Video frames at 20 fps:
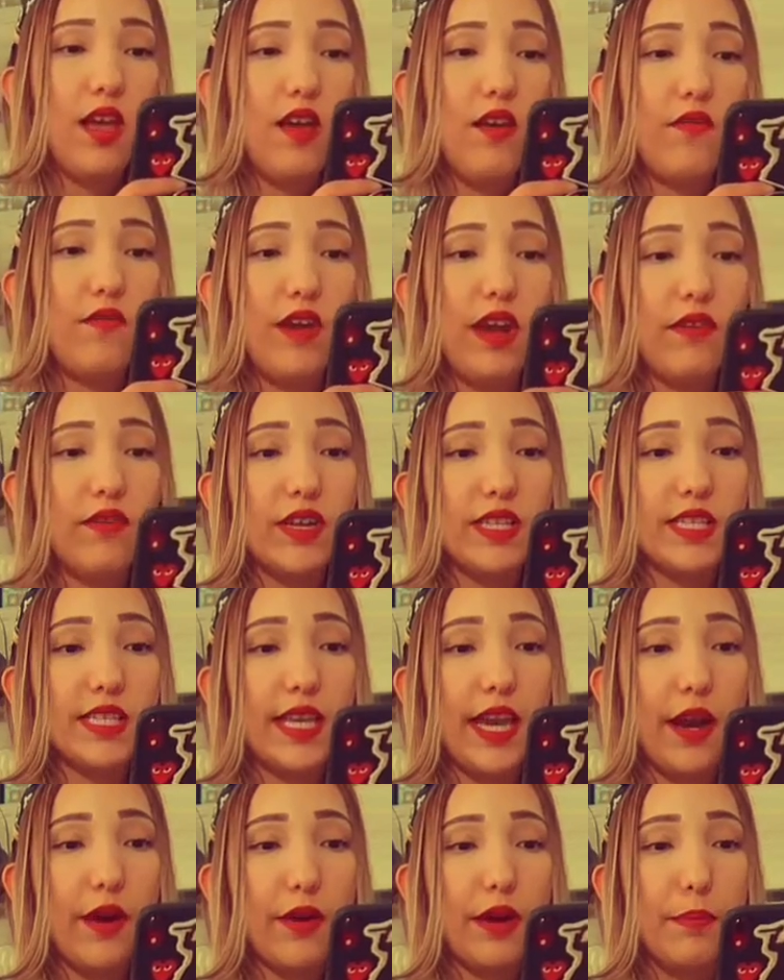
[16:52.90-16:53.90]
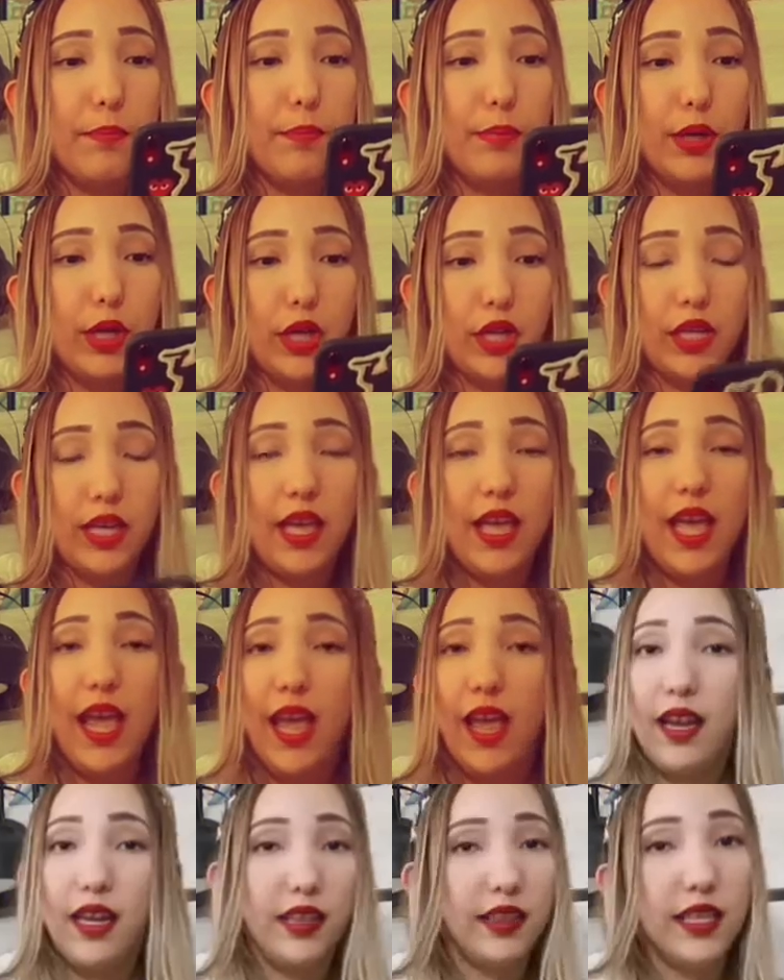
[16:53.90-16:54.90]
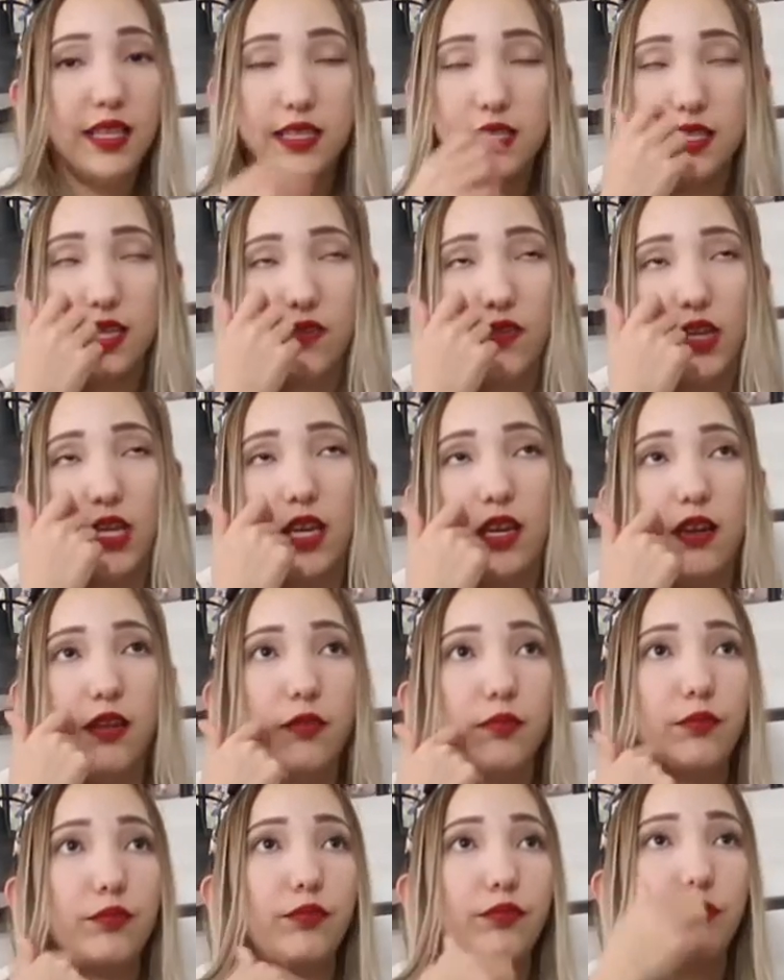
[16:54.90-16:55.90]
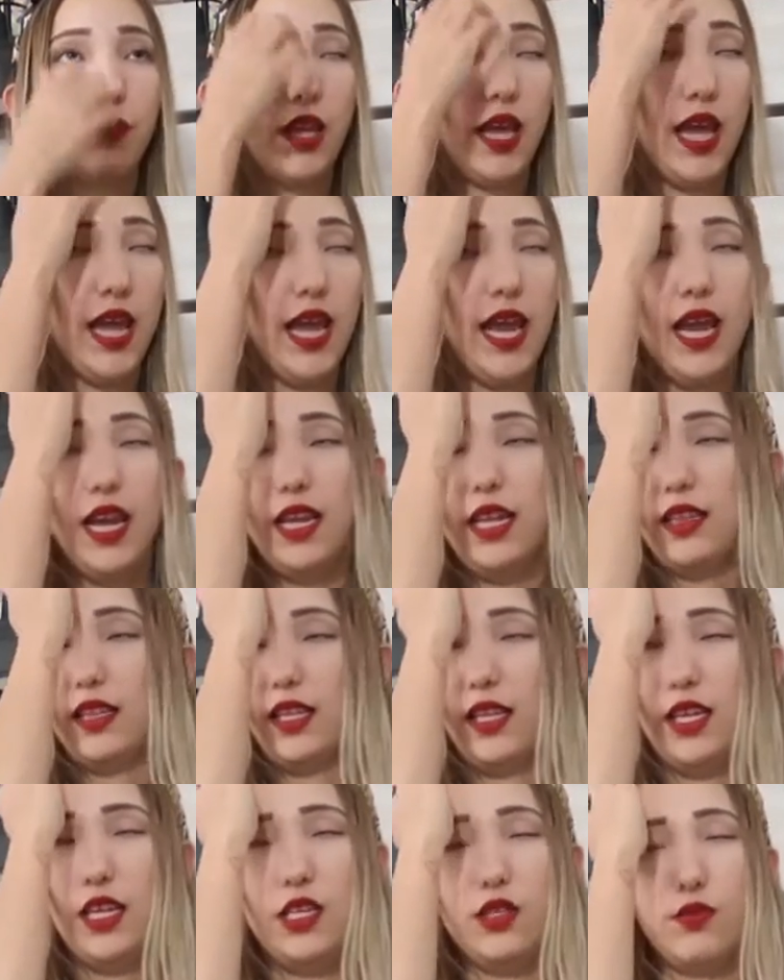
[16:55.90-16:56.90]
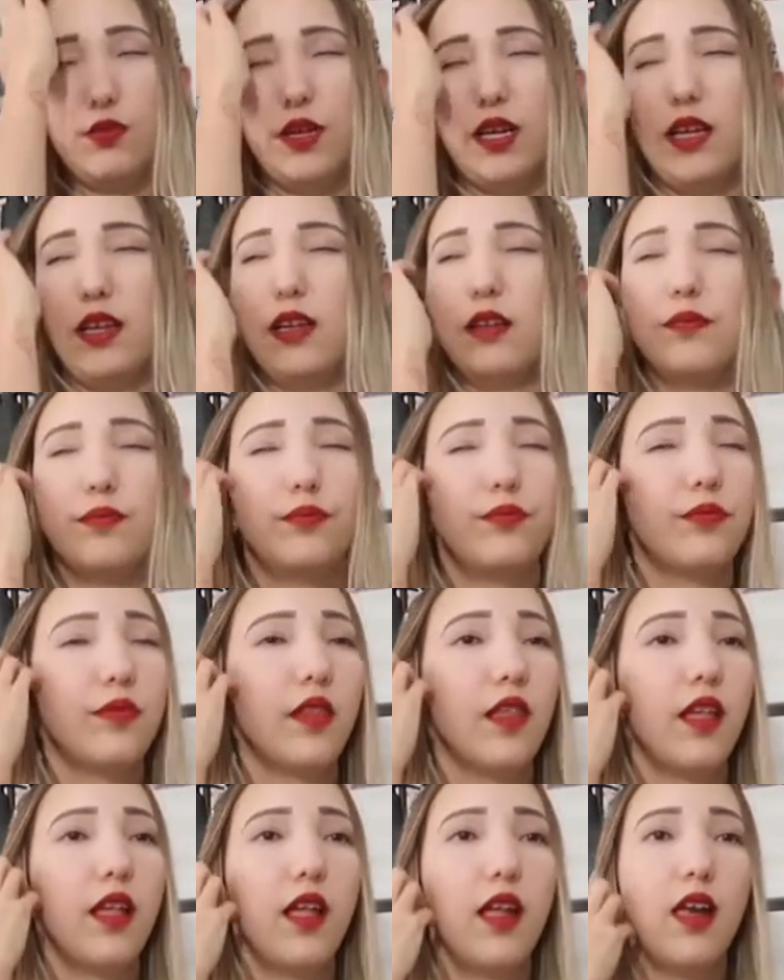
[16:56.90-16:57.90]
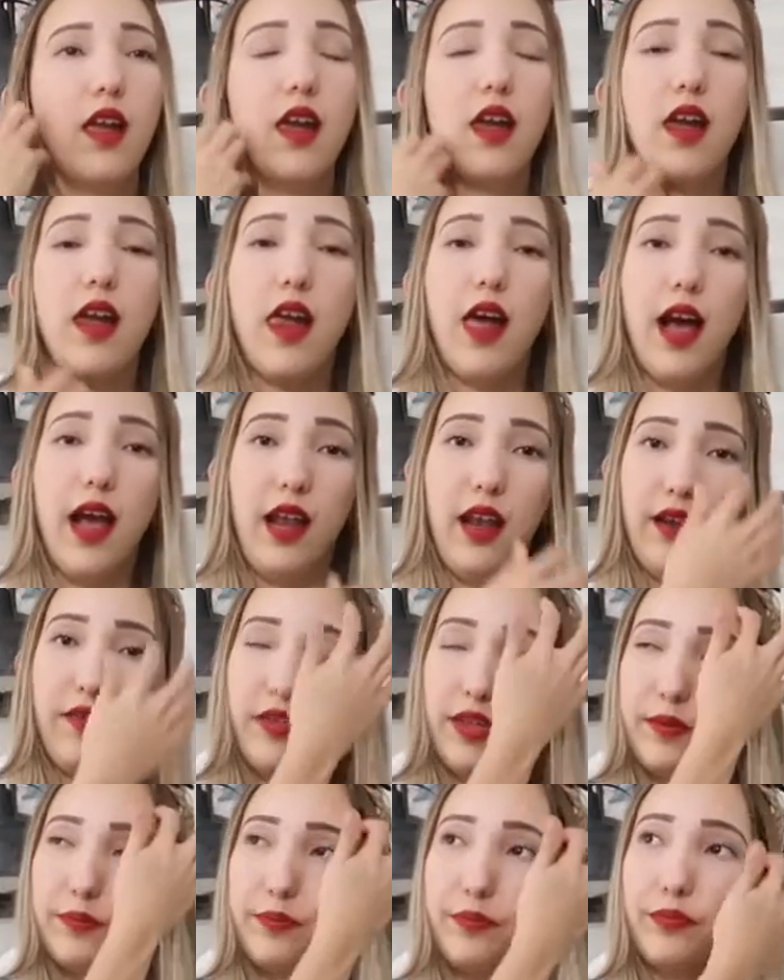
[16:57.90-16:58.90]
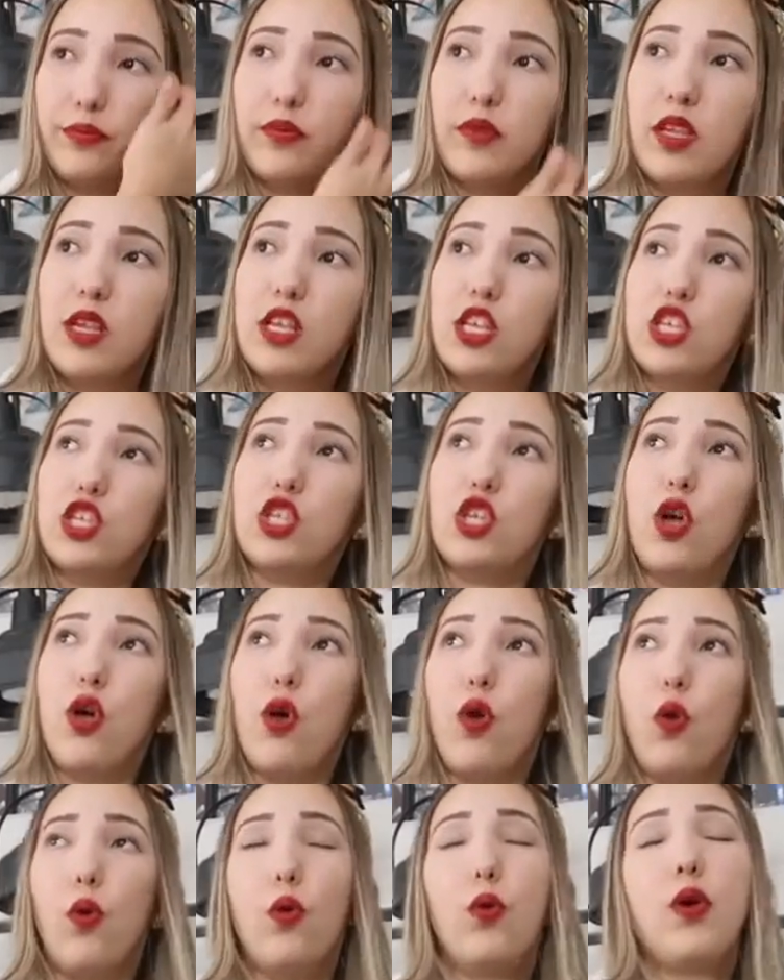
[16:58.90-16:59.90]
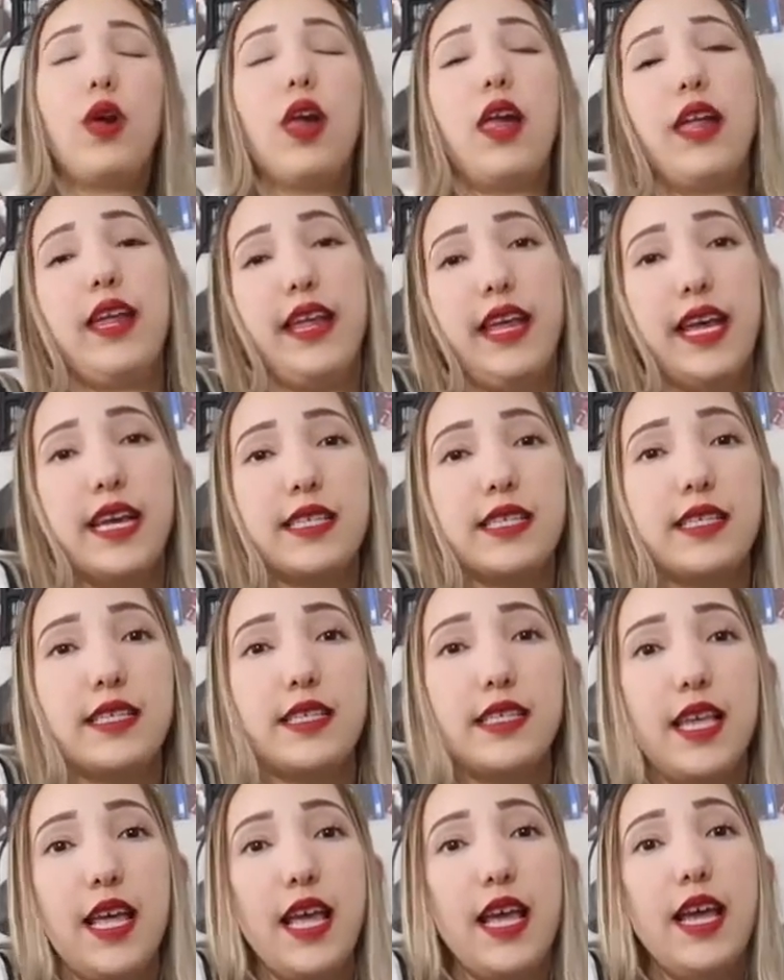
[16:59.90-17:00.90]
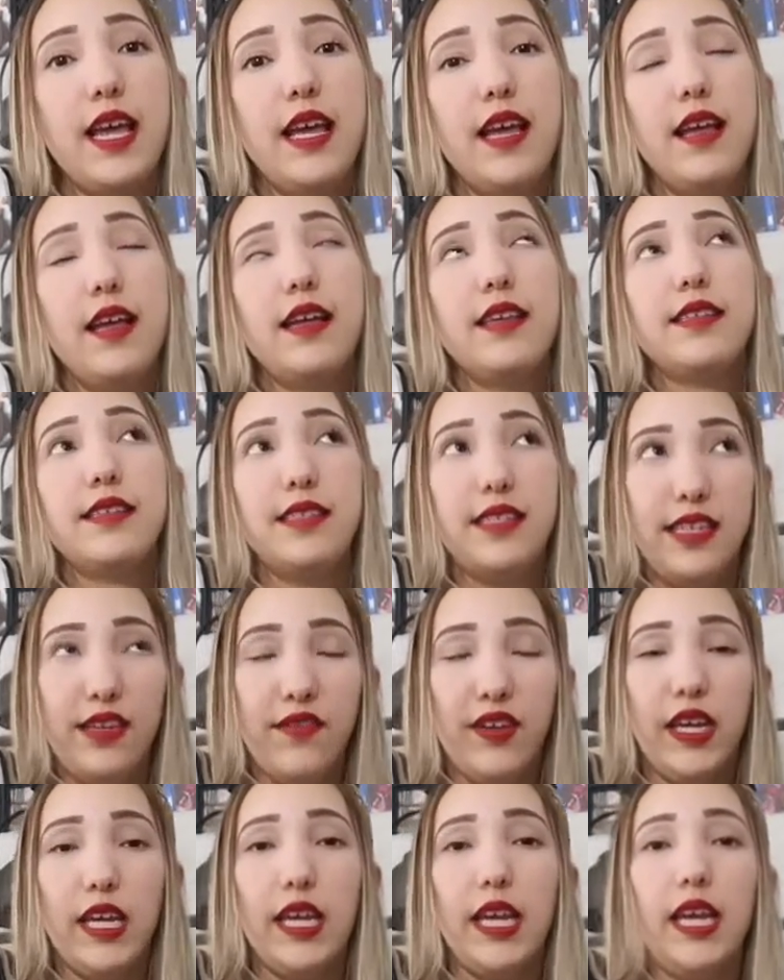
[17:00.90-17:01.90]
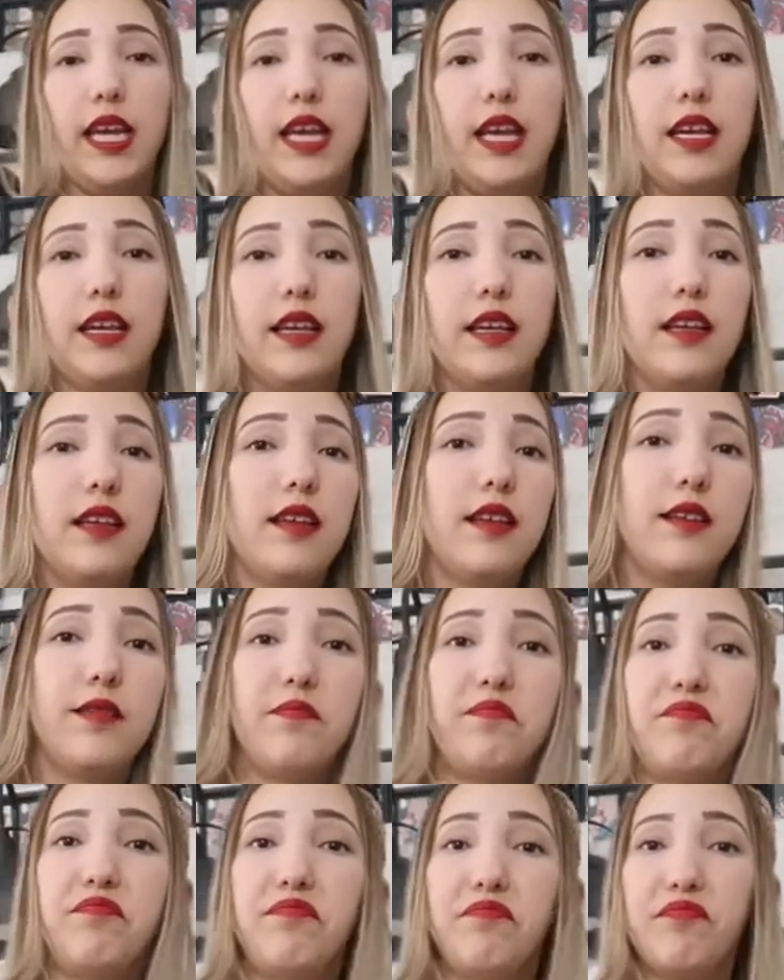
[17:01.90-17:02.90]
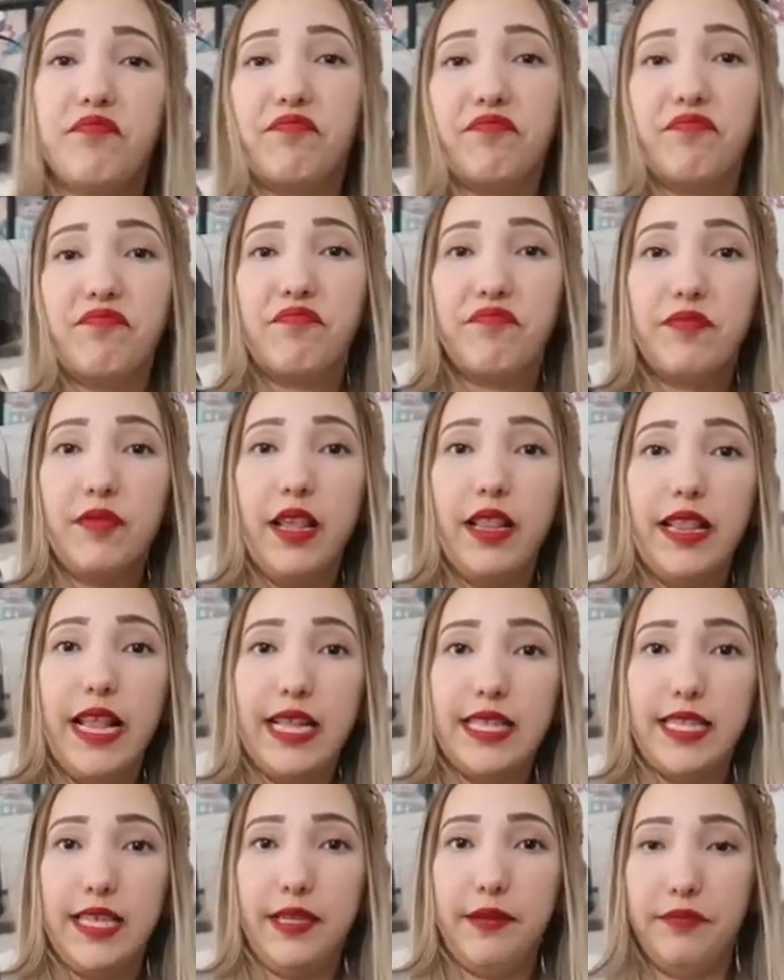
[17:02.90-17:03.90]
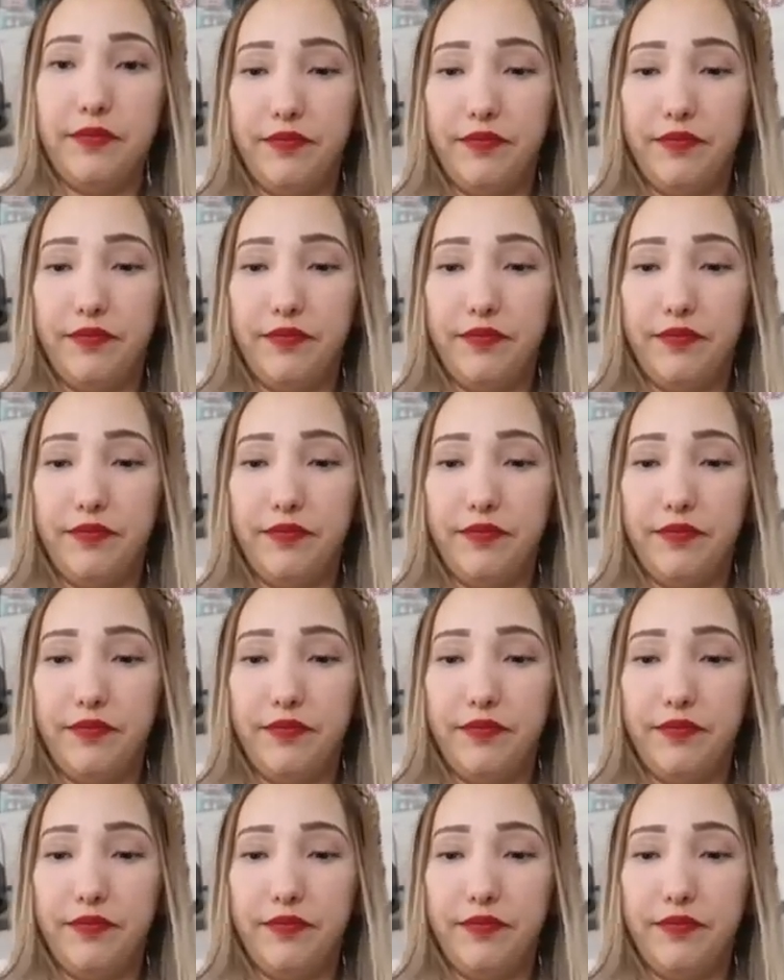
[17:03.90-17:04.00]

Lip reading: Favorite scary book? Anything Stephen King. Anything he's written, I love it. So yes, Stephen King. That's it.